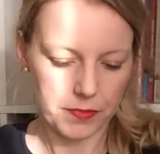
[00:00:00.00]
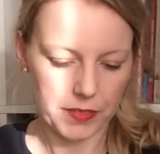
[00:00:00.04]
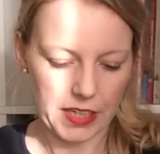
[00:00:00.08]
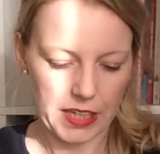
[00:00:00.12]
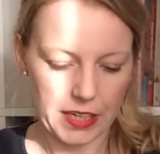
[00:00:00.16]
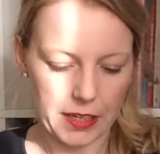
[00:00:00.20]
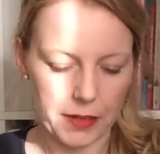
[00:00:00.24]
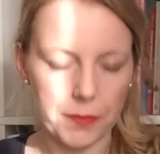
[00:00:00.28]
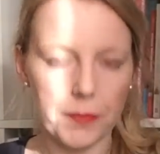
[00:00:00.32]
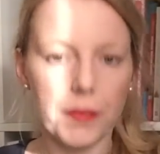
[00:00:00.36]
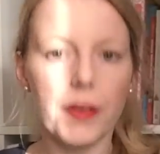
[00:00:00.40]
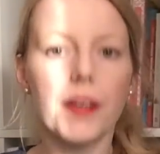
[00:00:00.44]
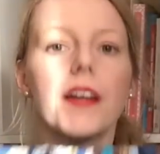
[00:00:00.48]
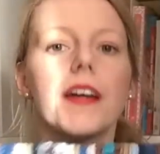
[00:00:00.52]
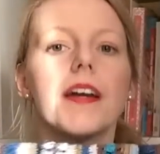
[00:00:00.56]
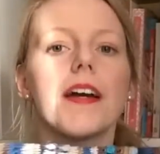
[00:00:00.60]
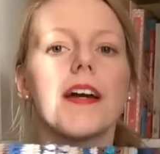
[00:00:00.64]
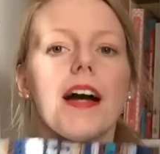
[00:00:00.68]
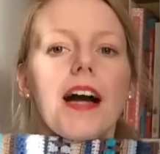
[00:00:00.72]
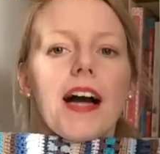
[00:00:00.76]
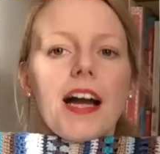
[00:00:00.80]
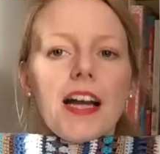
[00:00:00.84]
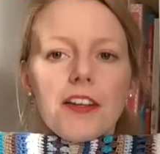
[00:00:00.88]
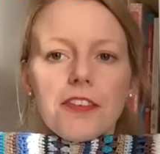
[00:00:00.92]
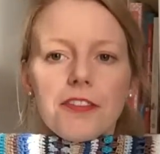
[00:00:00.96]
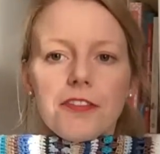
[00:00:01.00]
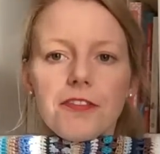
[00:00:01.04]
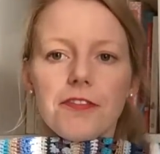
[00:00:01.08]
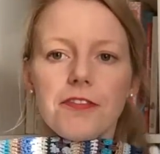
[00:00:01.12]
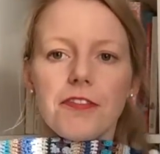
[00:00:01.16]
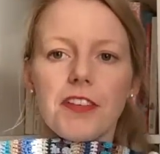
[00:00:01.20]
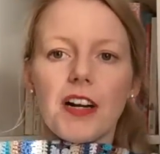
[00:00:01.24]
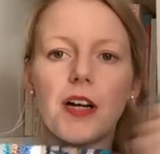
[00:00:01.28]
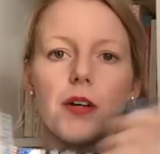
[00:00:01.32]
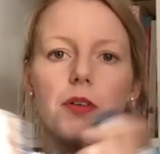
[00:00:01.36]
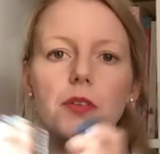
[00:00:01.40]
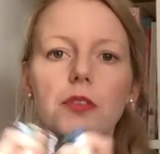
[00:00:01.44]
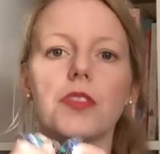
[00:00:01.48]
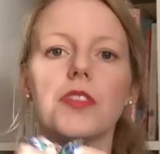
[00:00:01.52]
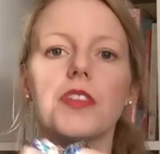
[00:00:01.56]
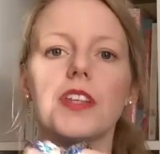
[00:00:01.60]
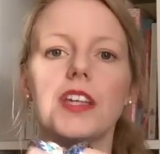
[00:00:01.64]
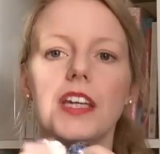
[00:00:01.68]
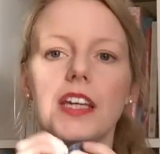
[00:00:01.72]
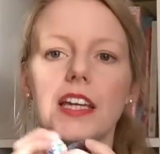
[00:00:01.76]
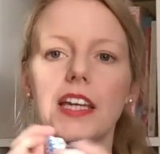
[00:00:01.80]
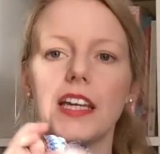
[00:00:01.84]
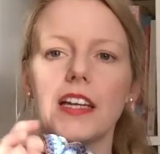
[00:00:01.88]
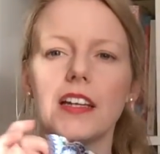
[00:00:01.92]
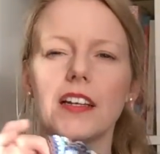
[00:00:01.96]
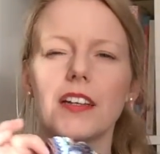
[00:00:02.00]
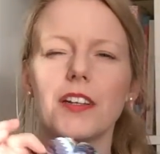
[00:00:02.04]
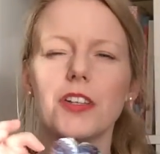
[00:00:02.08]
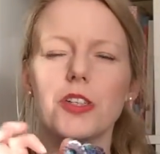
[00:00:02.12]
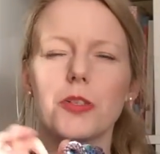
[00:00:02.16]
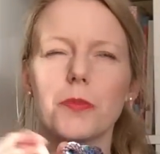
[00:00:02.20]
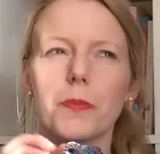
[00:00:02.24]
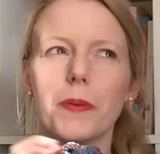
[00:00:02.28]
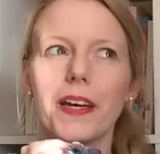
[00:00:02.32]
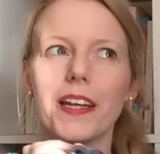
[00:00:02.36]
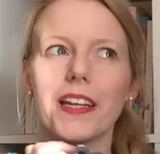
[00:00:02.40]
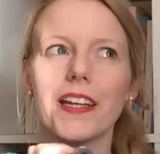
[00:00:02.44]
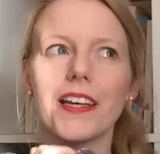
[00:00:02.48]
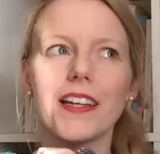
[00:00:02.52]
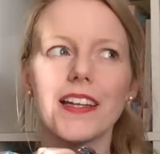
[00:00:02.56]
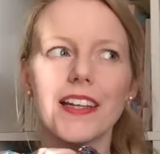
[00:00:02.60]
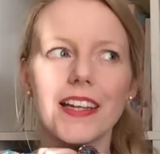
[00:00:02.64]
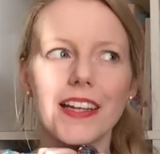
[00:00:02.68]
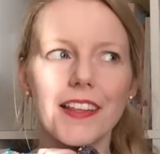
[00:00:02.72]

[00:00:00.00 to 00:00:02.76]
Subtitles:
Yeah, I found the English pattern,